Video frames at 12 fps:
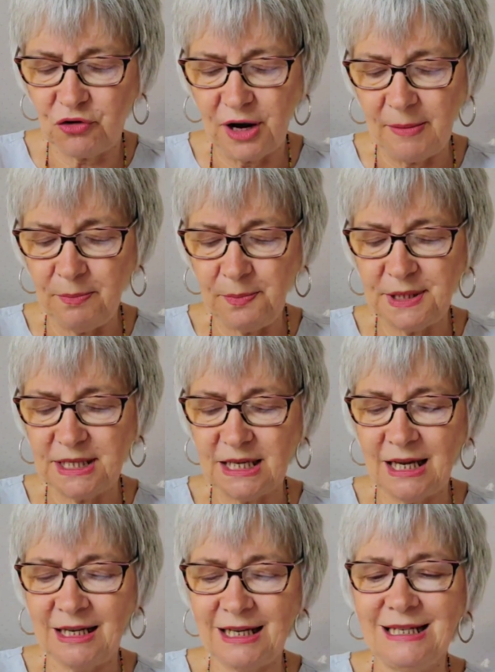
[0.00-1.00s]
crimps
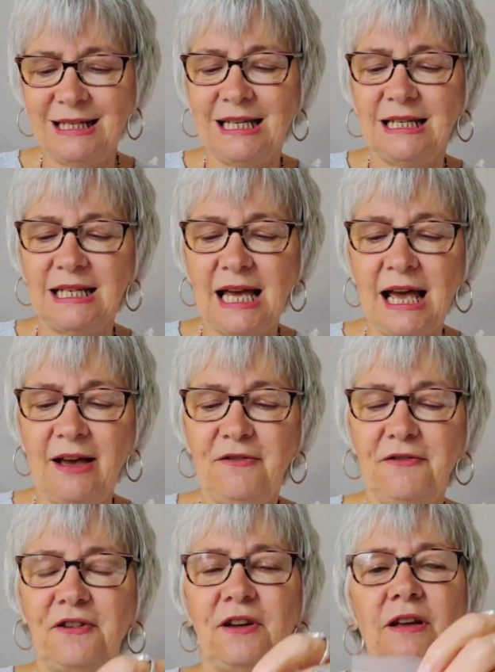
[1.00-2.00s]
and I did
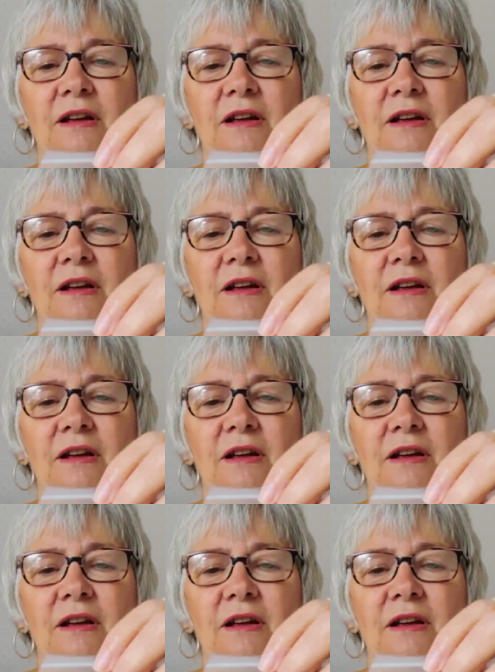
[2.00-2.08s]
have